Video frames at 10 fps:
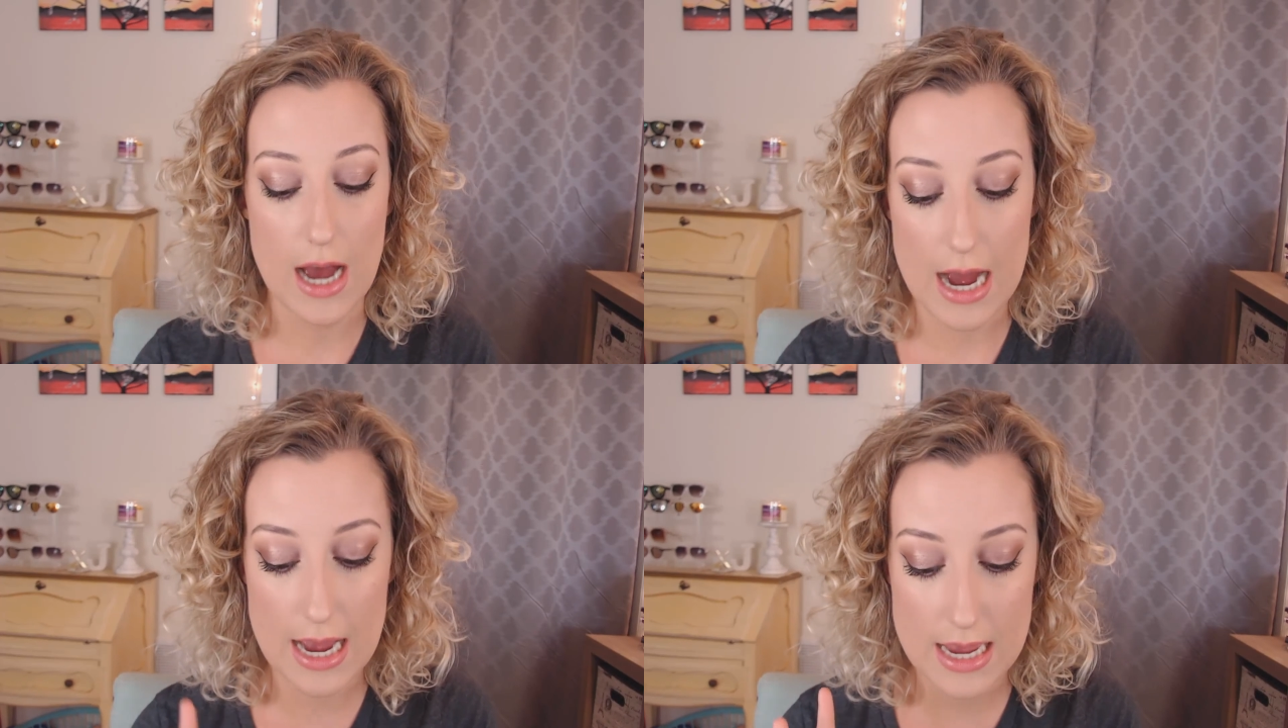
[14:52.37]

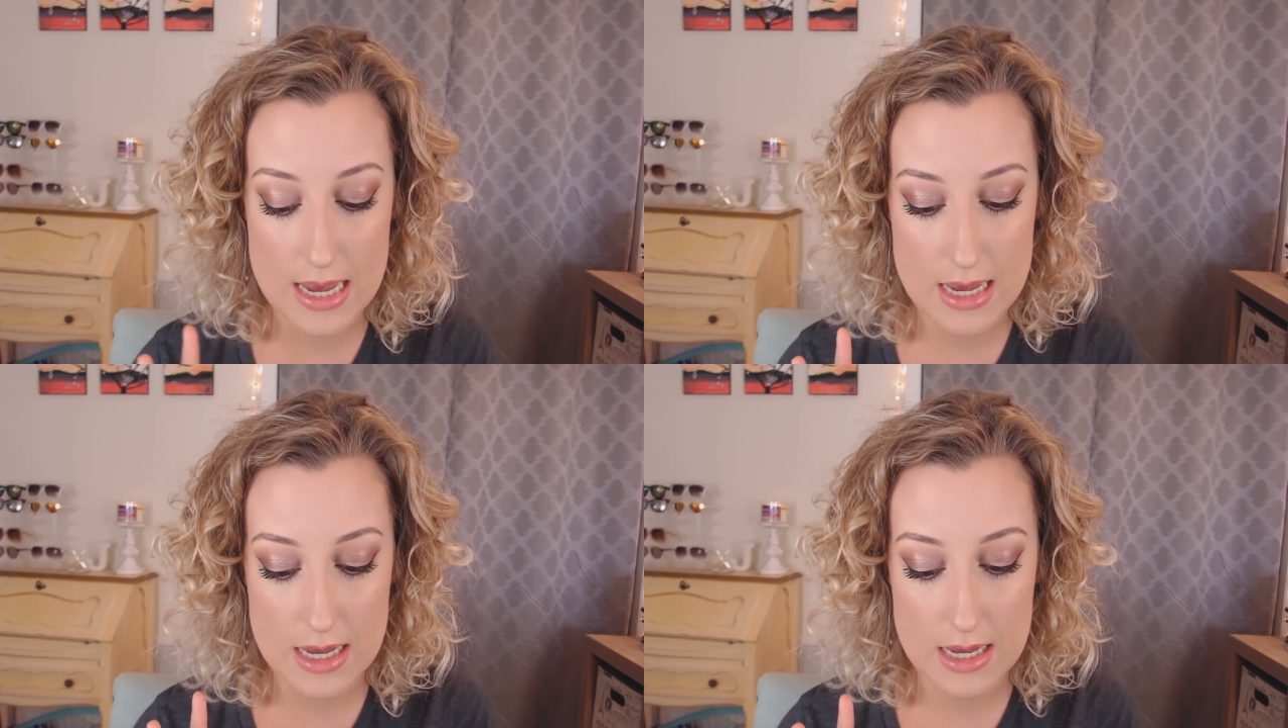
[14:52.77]

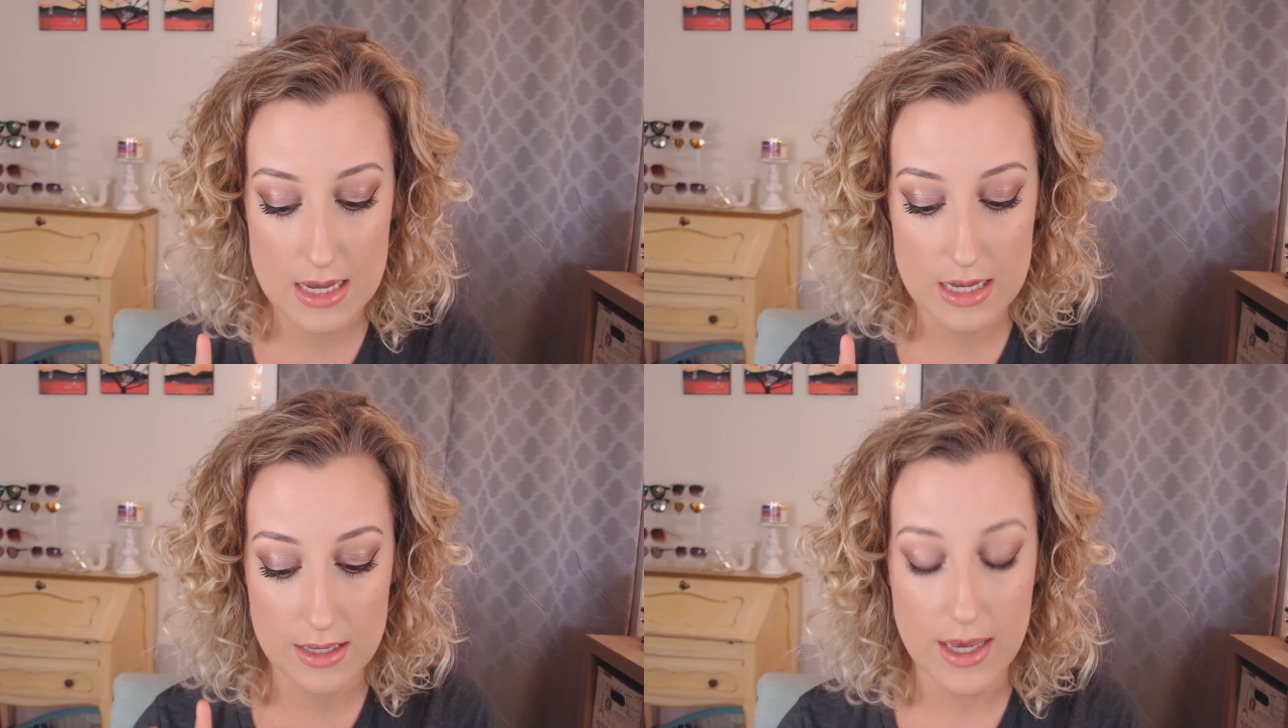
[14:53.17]
I
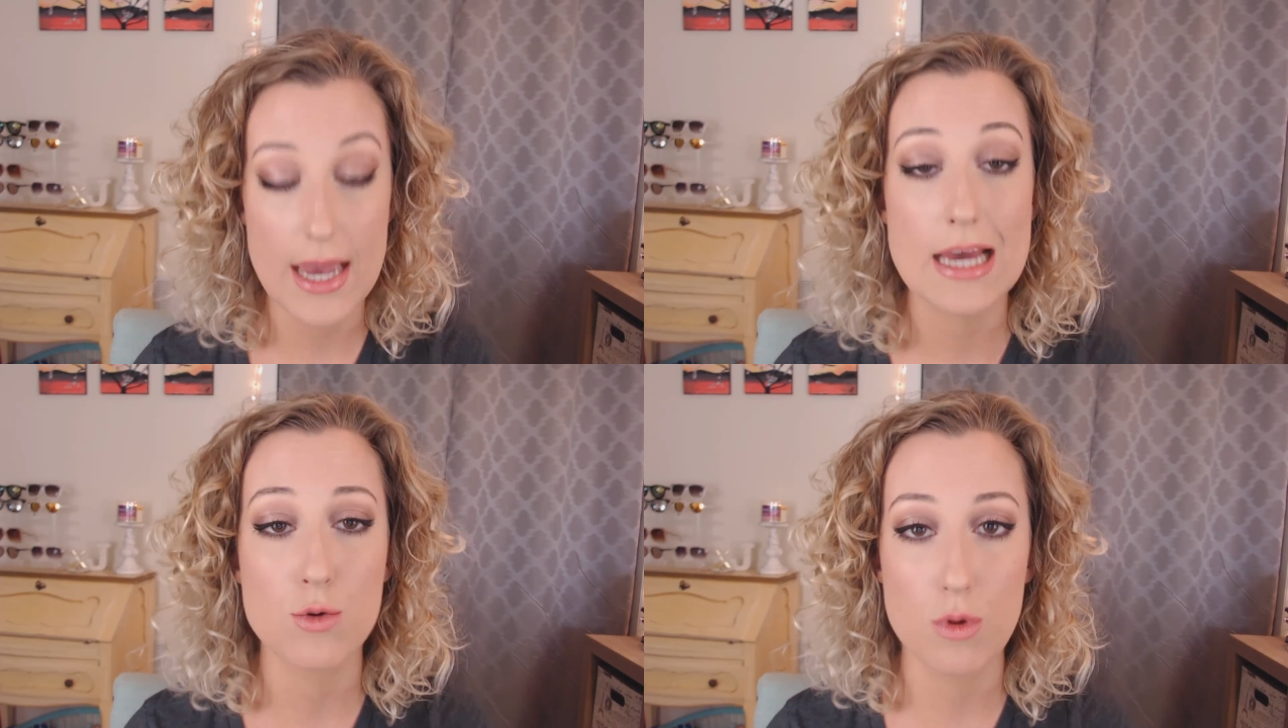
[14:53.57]

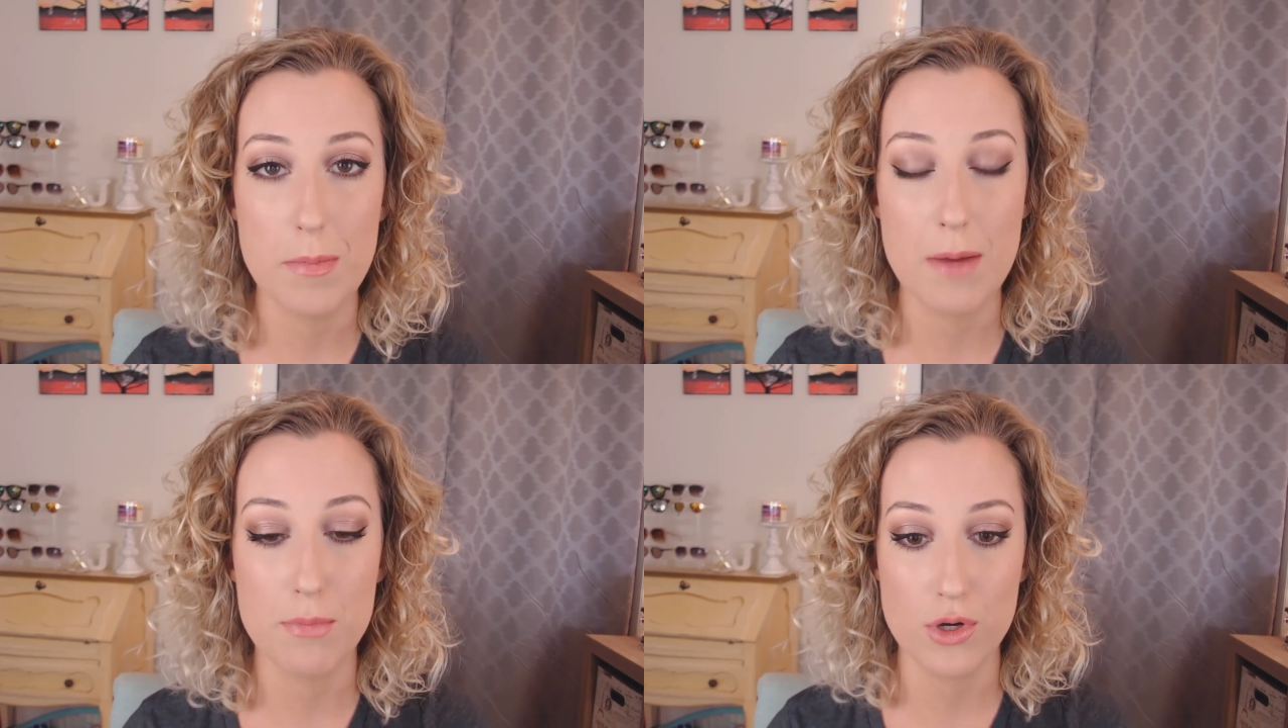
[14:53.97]
can
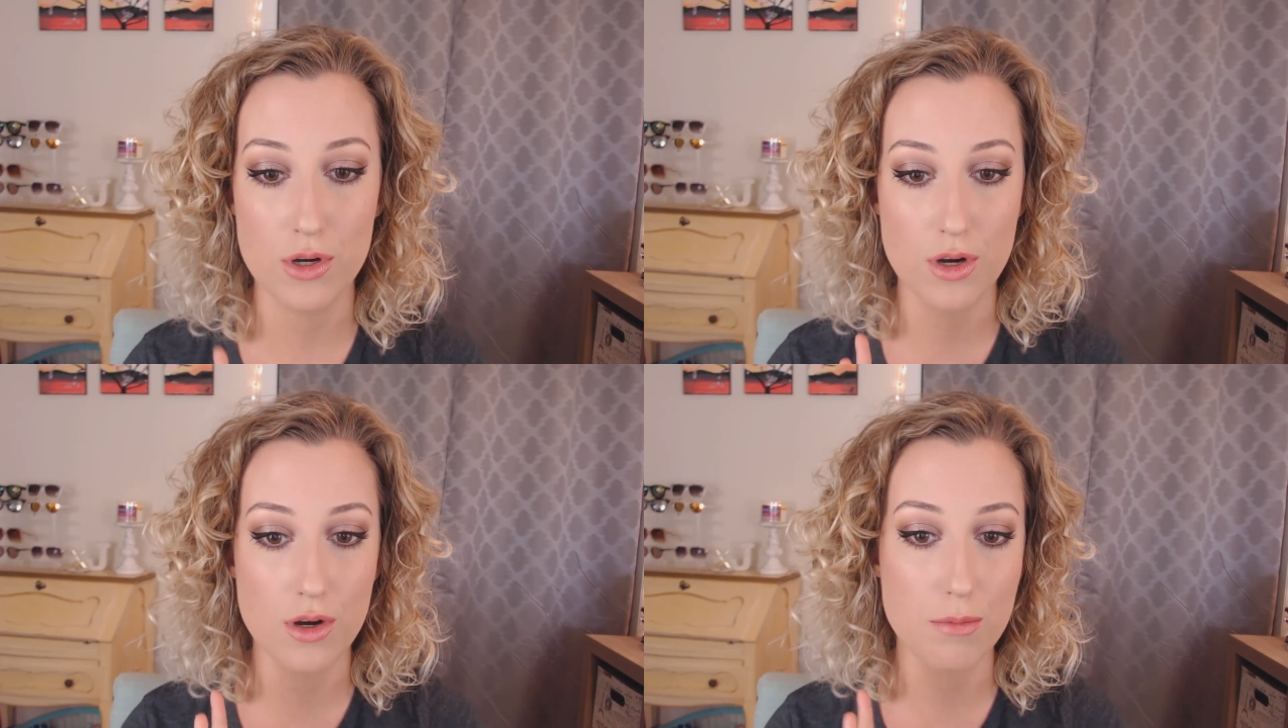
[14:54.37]

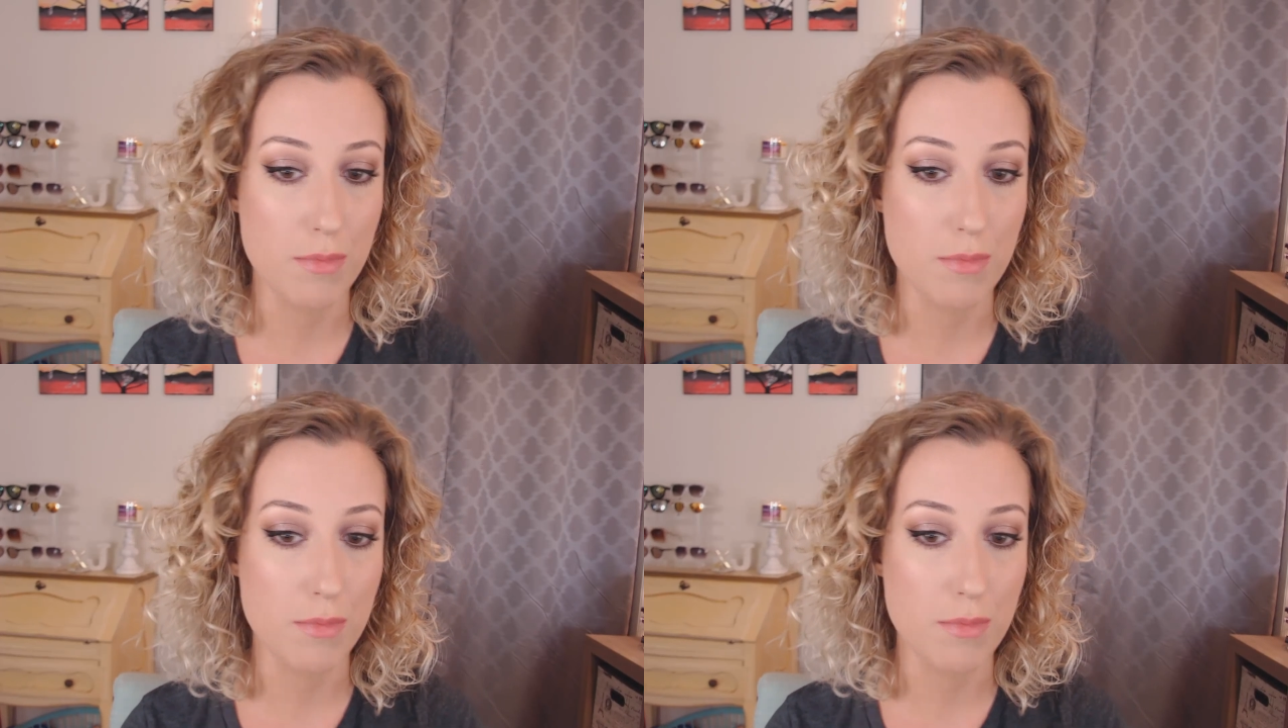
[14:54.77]
remember